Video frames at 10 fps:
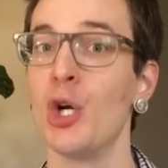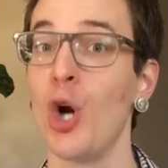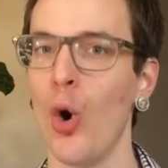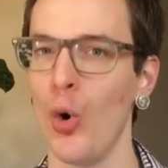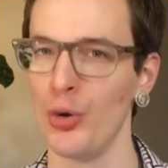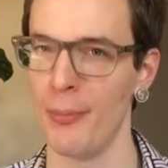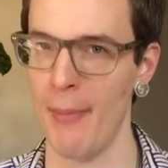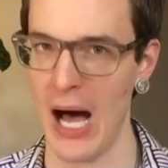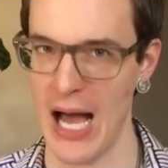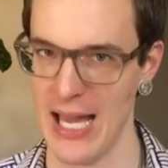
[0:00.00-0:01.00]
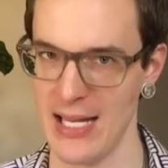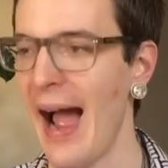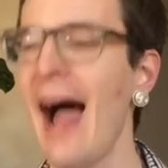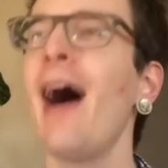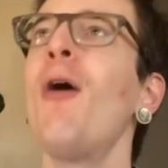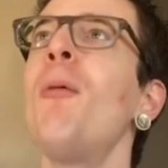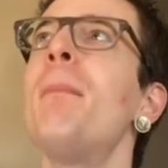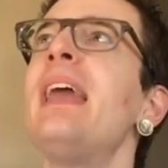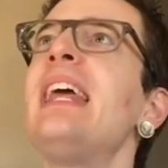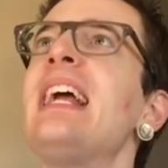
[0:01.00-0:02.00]
gold mine. How
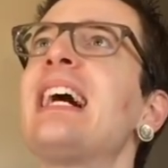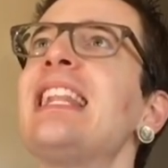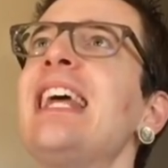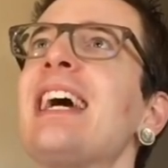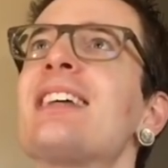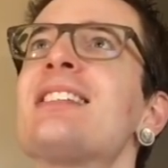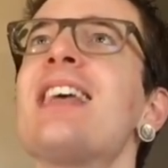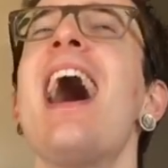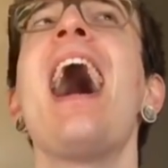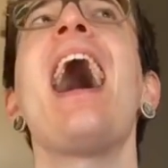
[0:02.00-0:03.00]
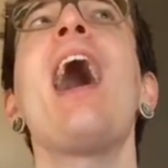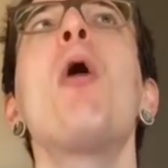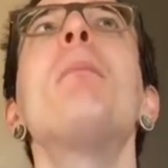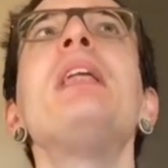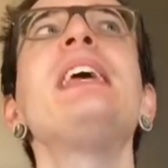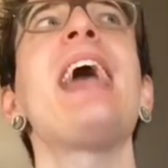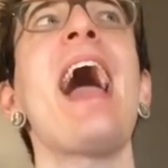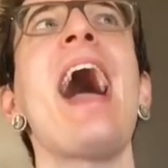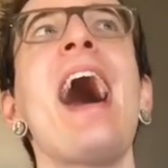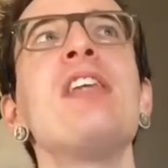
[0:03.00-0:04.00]
many clicks, how many
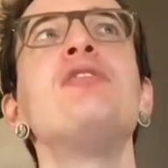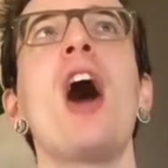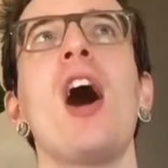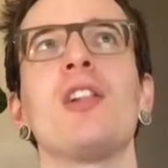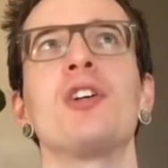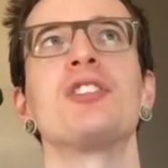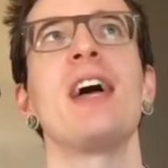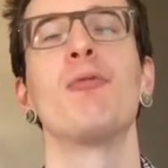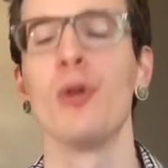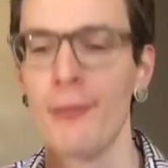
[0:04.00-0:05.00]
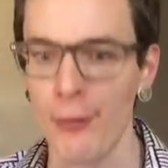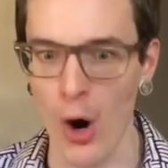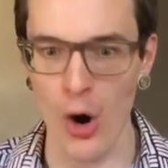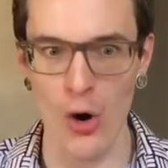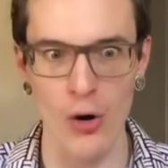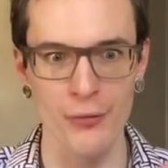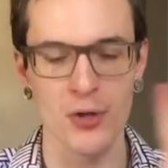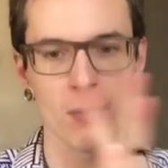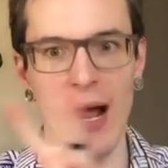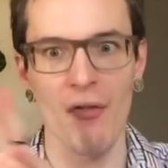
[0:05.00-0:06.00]
ad dollars have revolved
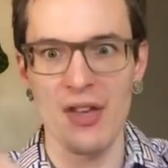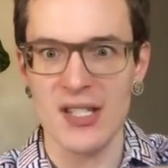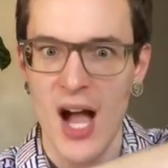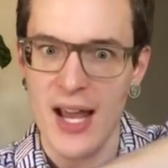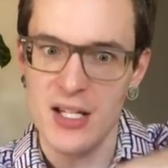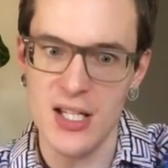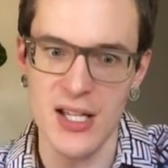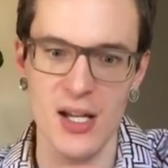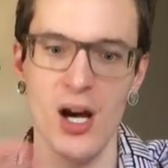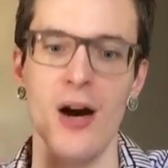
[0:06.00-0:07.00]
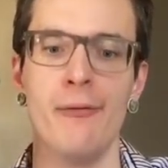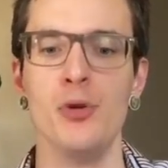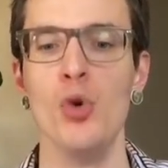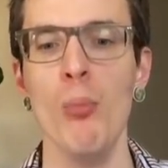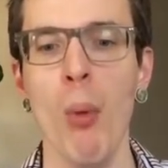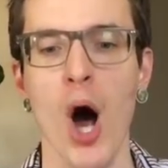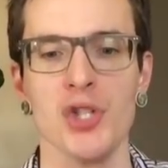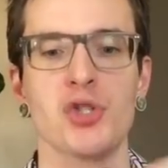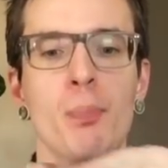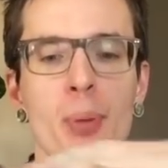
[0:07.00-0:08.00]
around this idea of you
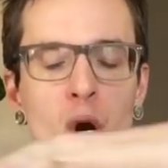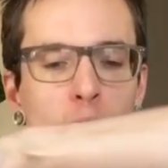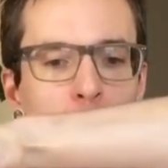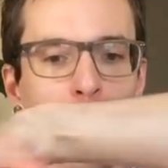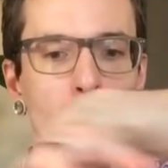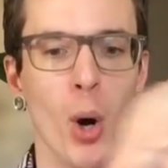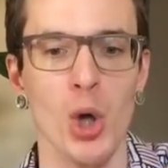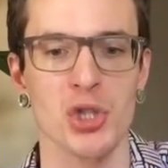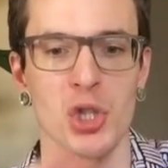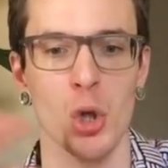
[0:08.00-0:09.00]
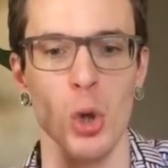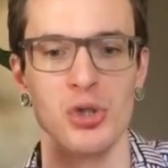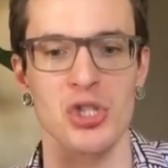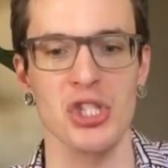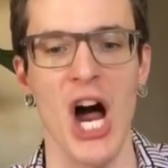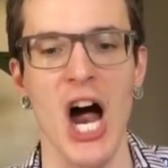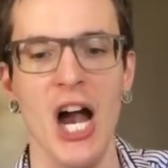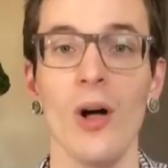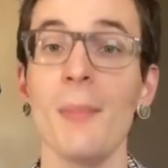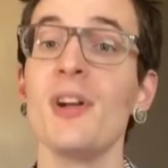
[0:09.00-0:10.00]
must build a personal
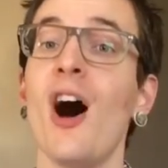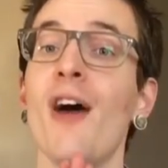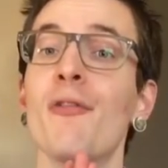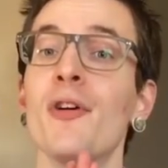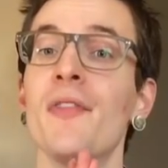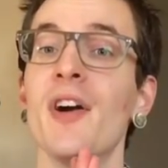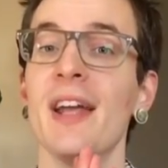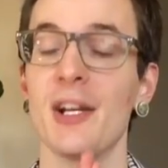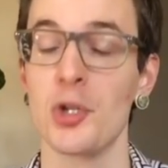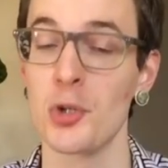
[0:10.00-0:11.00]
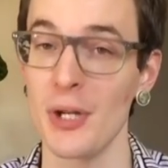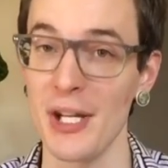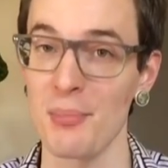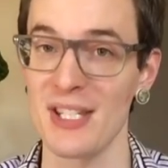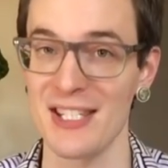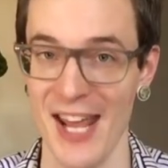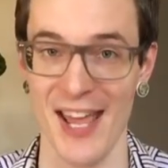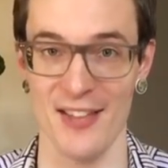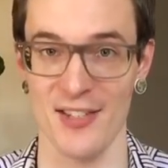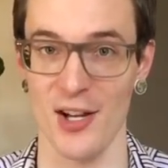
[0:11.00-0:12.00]
style? I'm gonna offer a very extreme
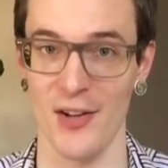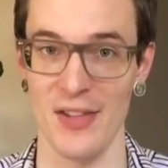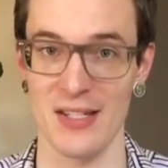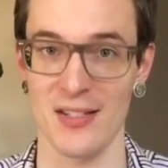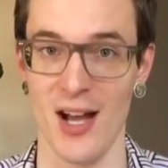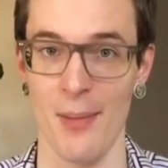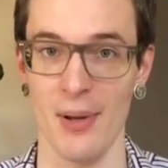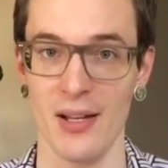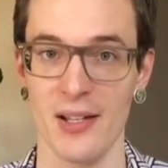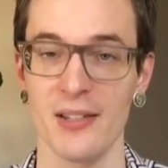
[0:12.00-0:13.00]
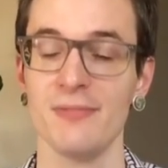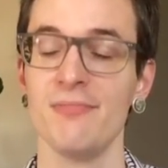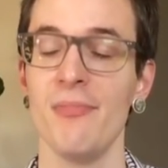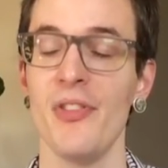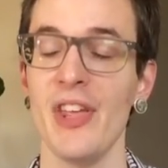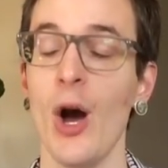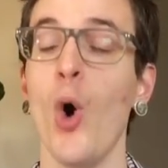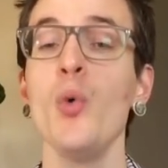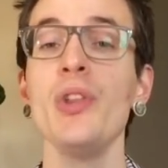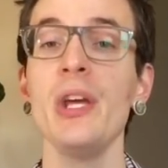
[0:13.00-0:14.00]
stance on this topic. The
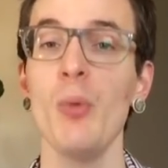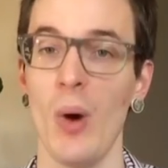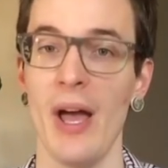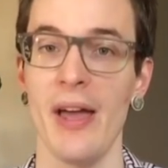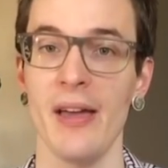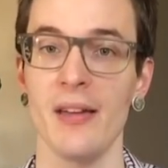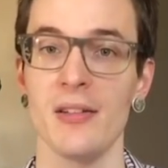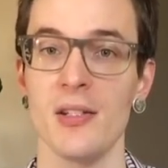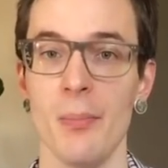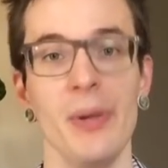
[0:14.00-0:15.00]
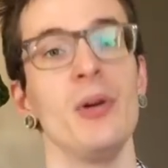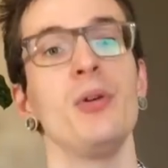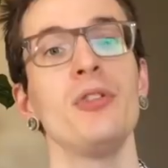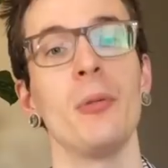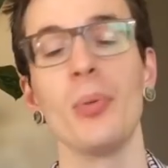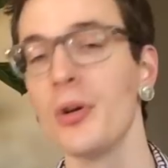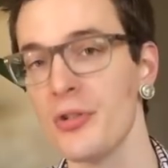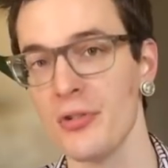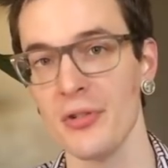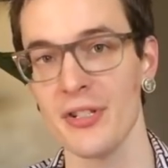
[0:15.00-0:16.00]
only way to build a
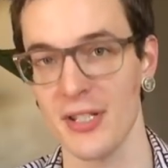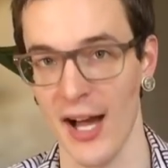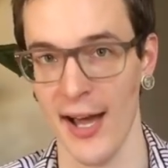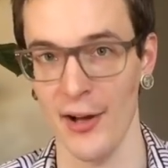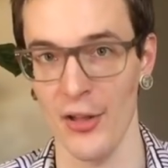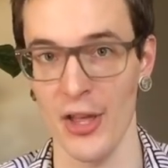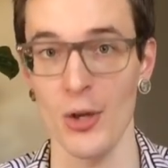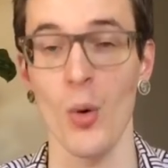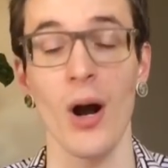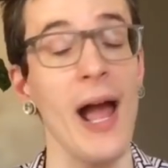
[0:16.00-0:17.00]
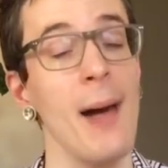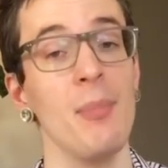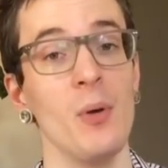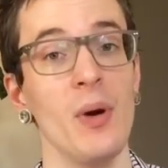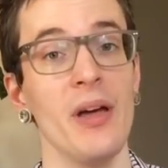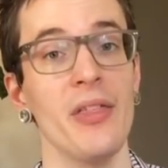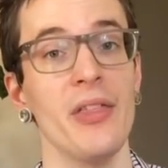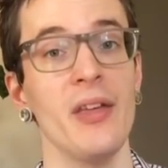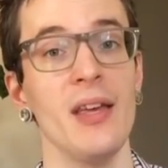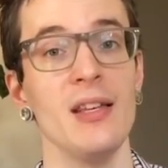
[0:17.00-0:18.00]
personal style that you are happy with
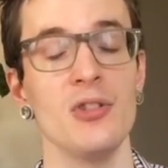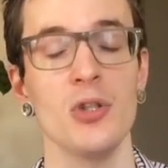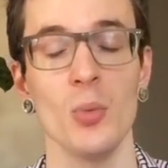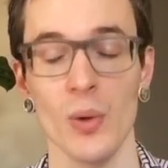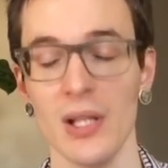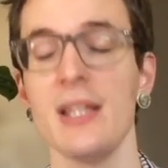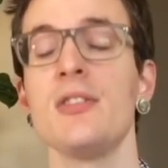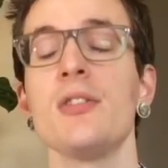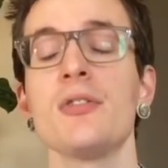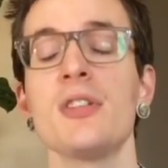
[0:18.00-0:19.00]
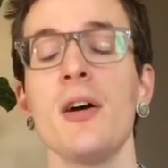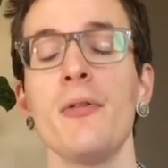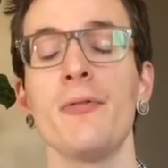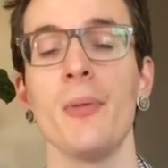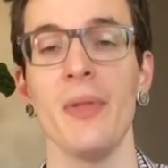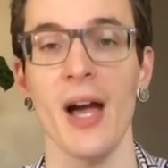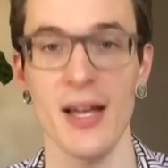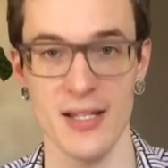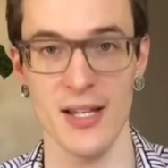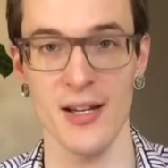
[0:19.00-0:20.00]
is to release yourself from the
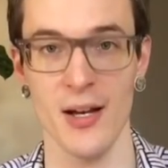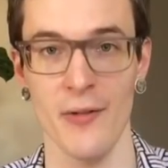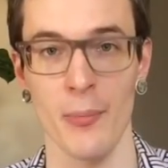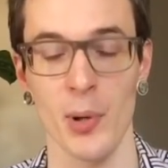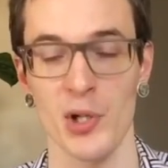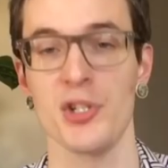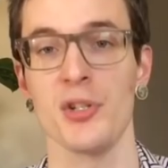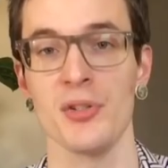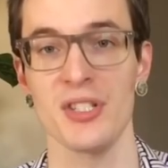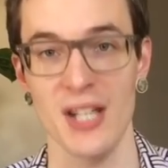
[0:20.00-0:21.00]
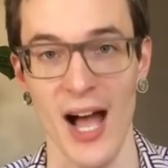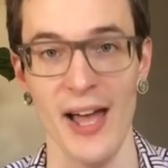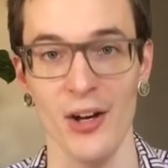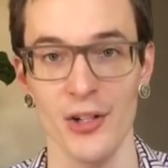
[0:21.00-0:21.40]
idea of a personal style.